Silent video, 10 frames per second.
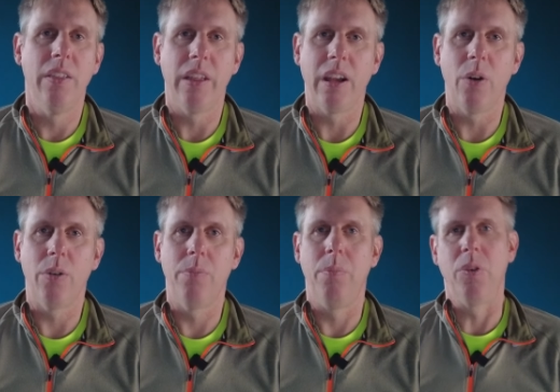They go
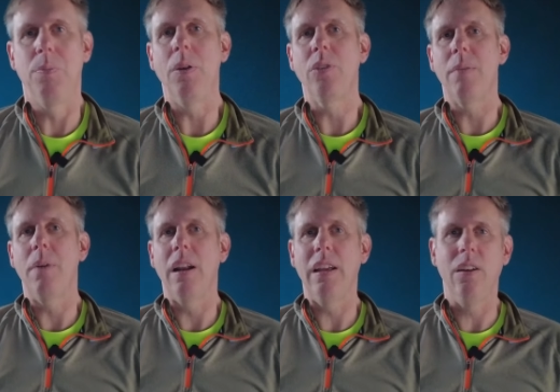and spend that
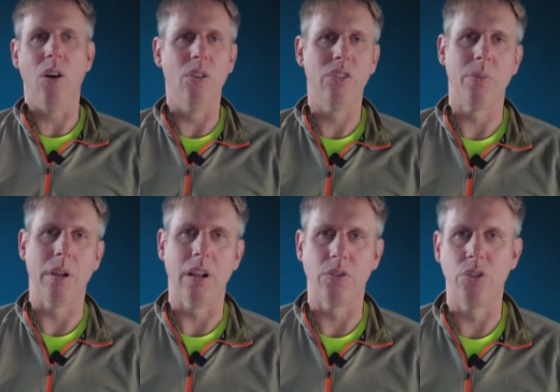money on
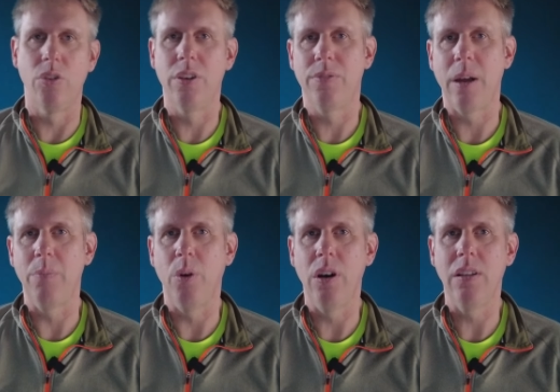something luxurious,
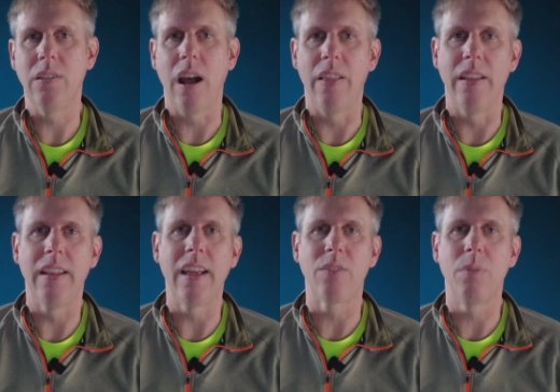flamboyant, and then the
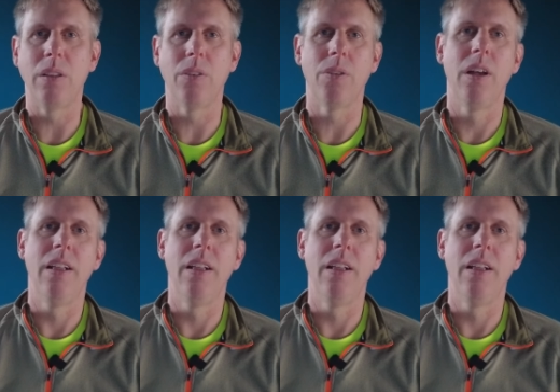next month,